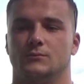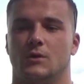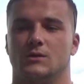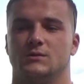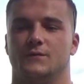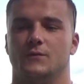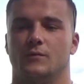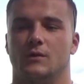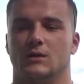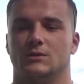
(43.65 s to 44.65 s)
lost a few
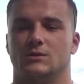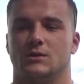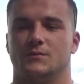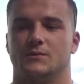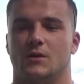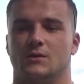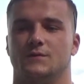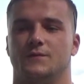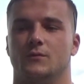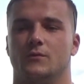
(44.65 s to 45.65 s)
relationships, lost
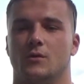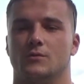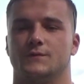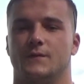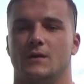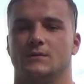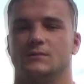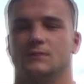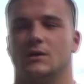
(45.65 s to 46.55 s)
a few close friends.